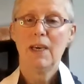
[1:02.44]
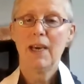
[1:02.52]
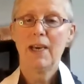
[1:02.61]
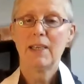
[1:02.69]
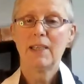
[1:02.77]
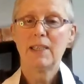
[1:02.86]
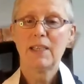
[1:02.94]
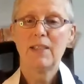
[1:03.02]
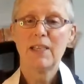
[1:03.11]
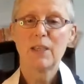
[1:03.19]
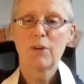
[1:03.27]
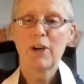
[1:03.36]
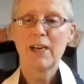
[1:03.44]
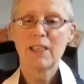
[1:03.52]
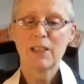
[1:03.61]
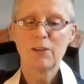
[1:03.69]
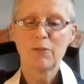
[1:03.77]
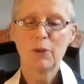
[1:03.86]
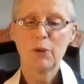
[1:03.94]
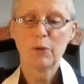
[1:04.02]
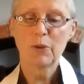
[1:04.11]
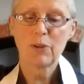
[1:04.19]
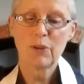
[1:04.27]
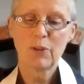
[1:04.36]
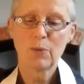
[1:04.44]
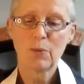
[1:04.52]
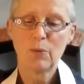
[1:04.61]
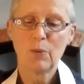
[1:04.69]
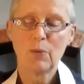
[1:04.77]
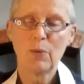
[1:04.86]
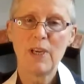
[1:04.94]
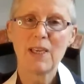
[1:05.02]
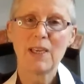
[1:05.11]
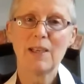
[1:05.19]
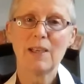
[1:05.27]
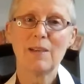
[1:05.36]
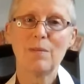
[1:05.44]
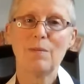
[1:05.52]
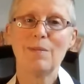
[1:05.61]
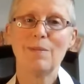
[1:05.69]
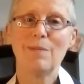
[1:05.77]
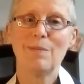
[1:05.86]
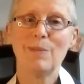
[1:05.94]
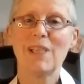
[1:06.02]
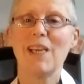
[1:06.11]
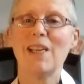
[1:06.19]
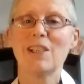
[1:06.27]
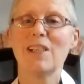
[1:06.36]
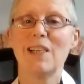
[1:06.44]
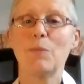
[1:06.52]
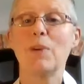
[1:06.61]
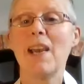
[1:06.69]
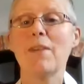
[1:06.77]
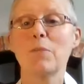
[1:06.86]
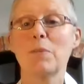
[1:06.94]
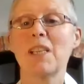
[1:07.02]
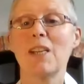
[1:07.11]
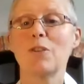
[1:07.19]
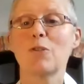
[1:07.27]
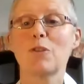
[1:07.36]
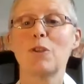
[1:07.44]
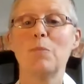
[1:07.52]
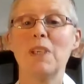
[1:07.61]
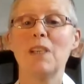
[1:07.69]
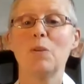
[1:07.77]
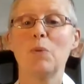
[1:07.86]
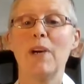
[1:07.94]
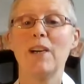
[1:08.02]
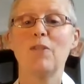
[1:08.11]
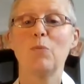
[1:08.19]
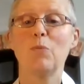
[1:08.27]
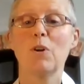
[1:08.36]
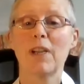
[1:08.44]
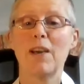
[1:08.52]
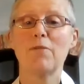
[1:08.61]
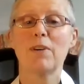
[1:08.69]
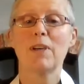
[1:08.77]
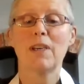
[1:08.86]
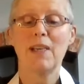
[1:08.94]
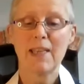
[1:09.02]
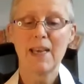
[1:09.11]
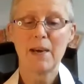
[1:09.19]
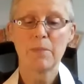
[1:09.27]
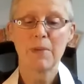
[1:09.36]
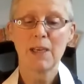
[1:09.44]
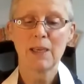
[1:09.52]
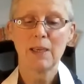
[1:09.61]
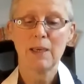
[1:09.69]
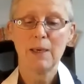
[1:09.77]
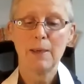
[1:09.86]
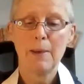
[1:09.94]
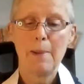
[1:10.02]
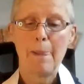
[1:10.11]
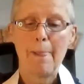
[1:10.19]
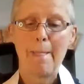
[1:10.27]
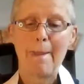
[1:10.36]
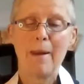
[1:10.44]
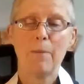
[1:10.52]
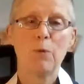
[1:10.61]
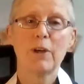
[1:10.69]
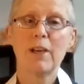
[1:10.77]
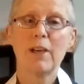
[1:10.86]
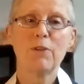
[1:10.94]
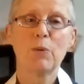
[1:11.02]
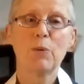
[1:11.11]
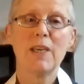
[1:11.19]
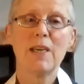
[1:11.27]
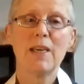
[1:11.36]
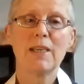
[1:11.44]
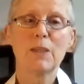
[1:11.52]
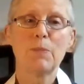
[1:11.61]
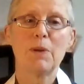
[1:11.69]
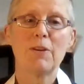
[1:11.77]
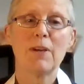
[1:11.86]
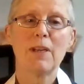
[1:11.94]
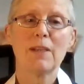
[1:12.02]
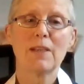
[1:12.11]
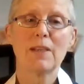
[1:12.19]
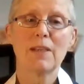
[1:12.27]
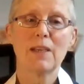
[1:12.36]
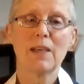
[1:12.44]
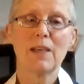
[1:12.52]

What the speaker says: And in this practice, of course, we have the potential to be aware of whatever is happening, whatever we experience.